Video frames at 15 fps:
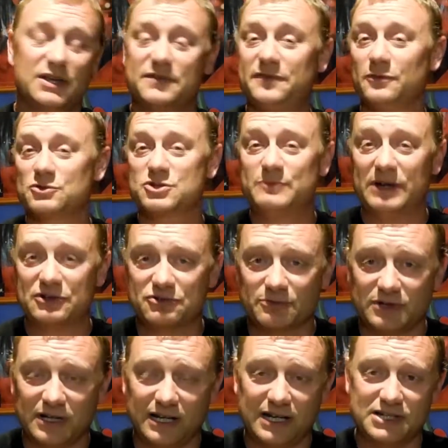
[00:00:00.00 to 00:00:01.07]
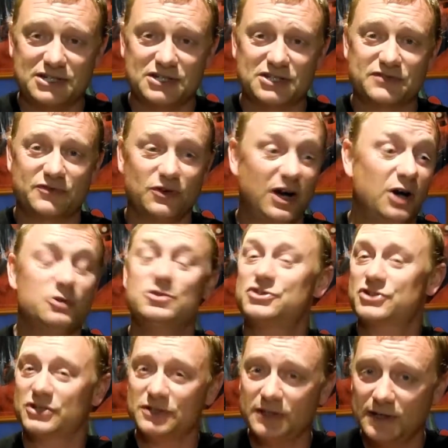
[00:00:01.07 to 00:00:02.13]
full spectrum collections for
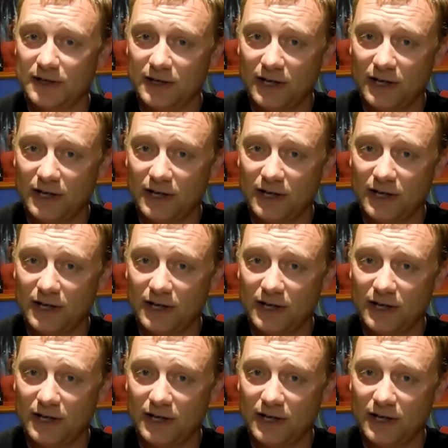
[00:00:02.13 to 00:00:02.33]
Ocean.